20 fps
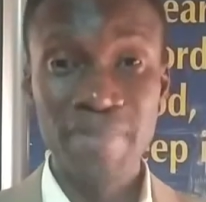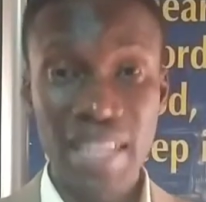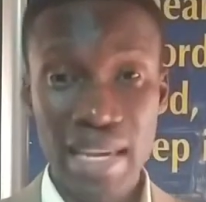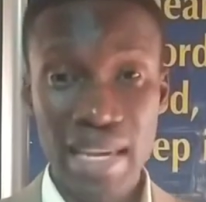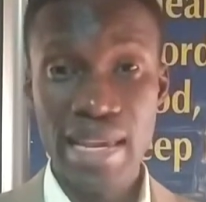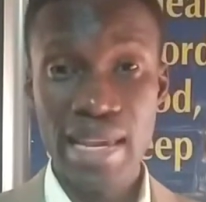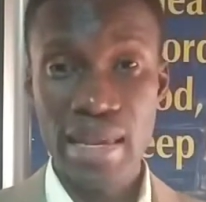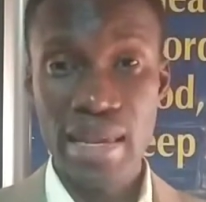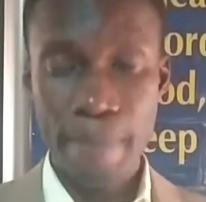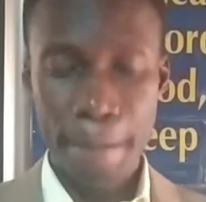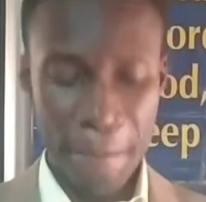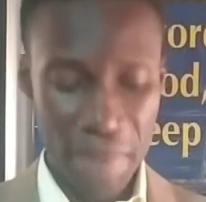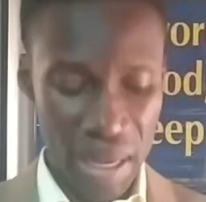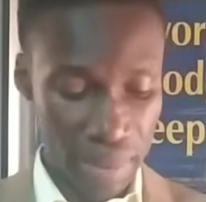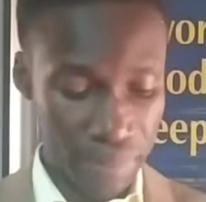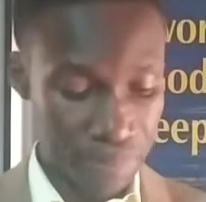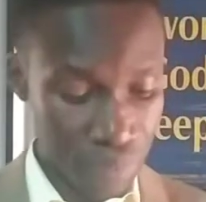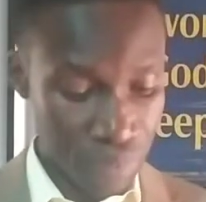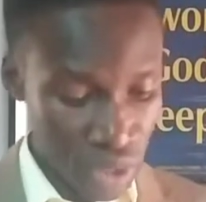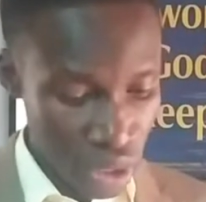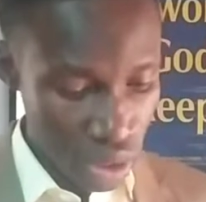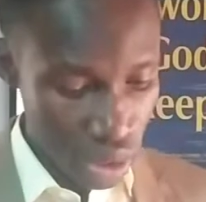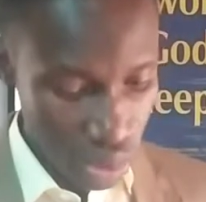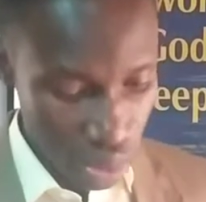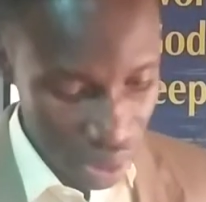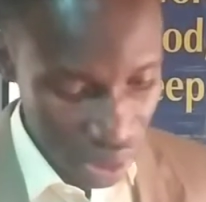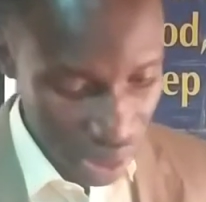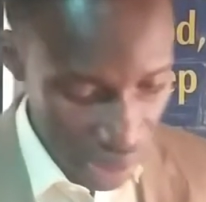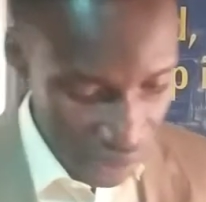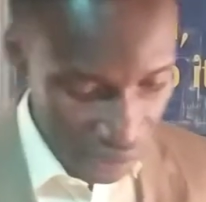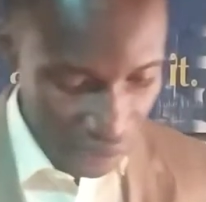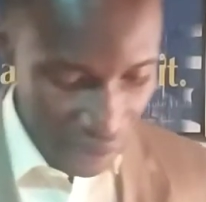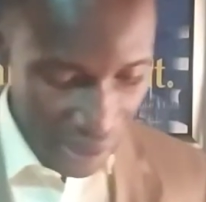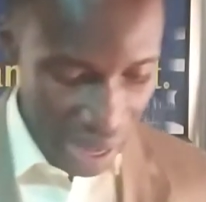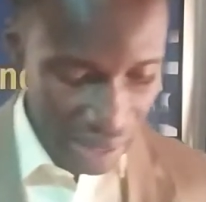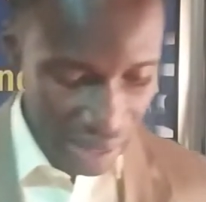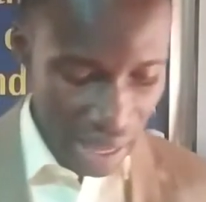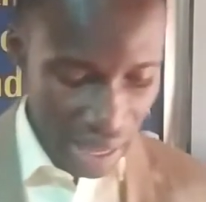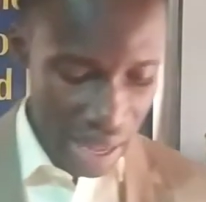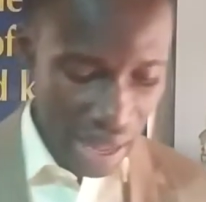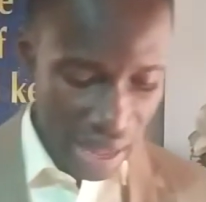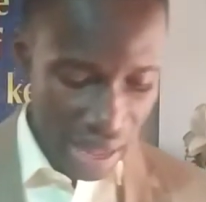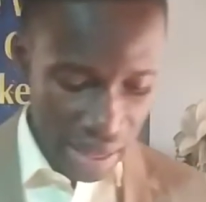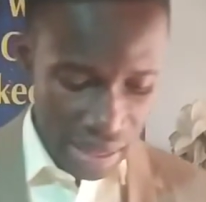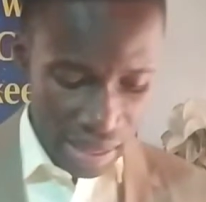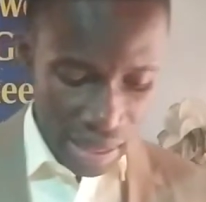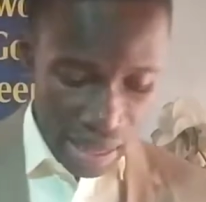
Amen. You will say, Father,